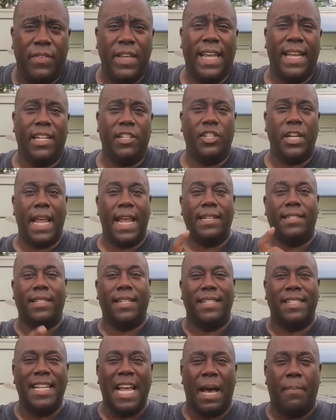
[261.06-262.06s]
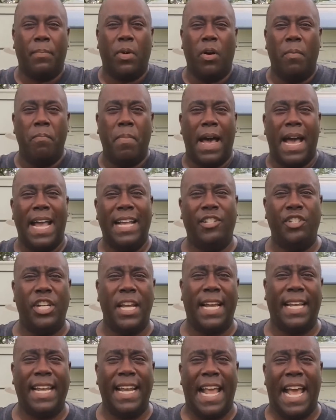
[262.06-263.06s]
If you get a chance to stop on by,
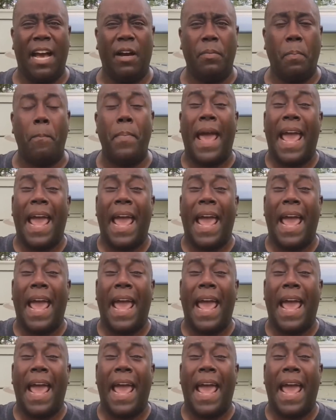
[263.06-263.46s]
check it out.